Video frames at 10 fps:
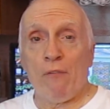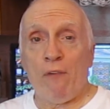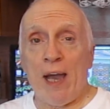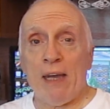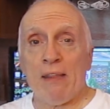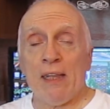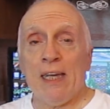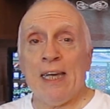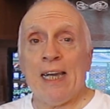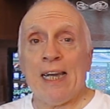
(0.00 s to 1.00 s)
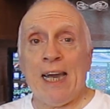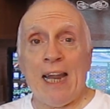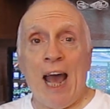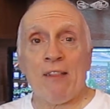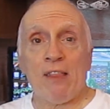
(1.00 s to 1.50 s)
of faith, get
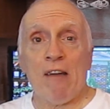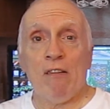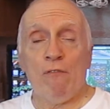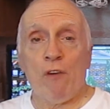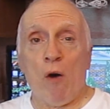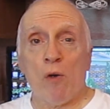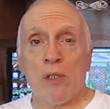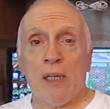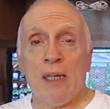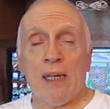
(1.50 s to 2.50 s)
out there and vote.